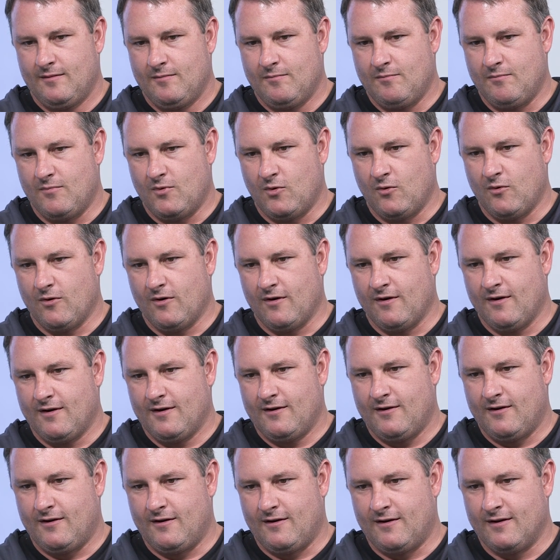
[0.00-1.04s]
more
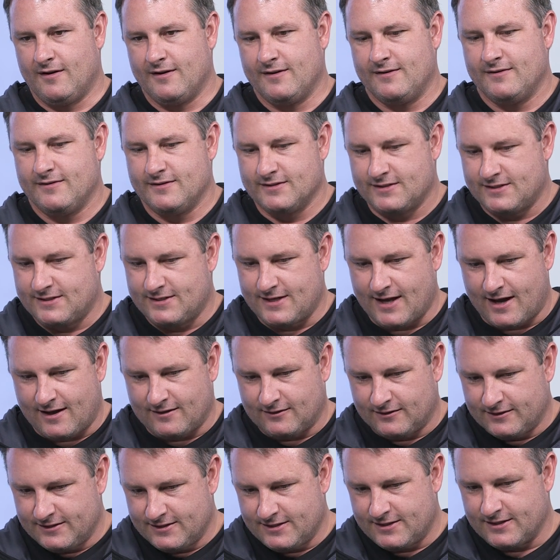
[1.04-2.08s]
on the
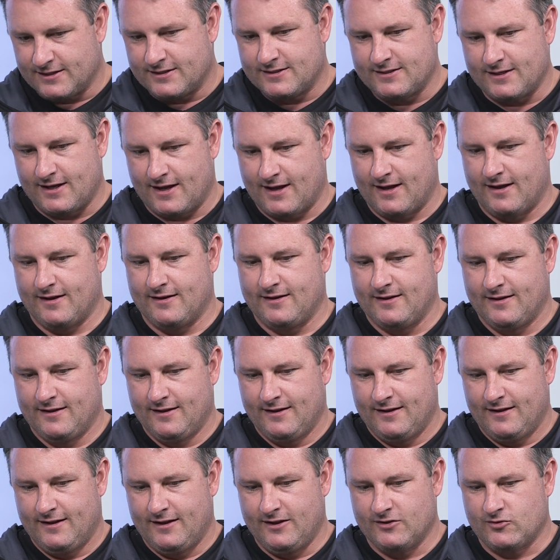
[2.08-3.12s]
stylistic side.
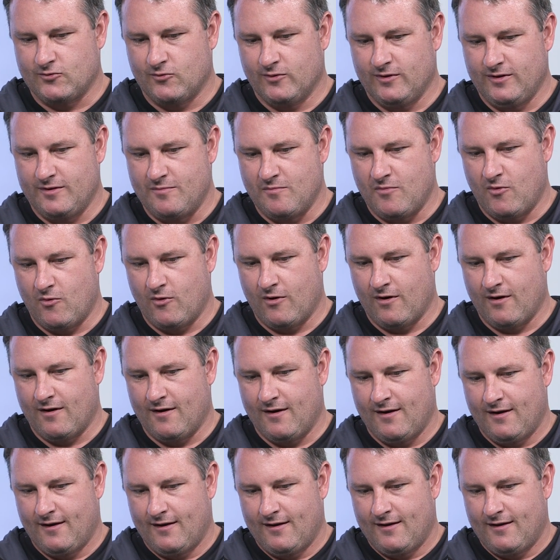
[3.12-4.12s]
It's really more